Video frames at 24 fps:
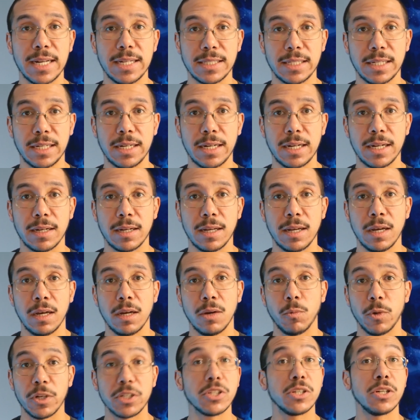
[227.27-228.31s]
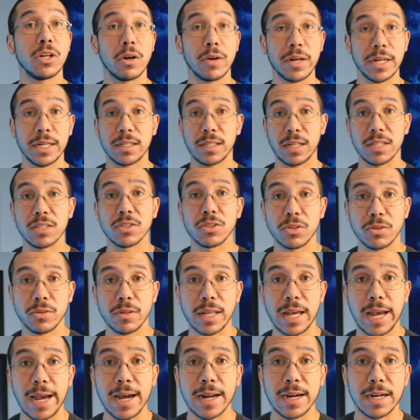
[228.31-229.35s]
he's eating, which he already does do
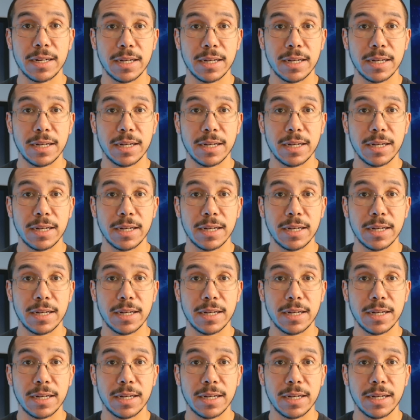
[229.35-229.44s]
that.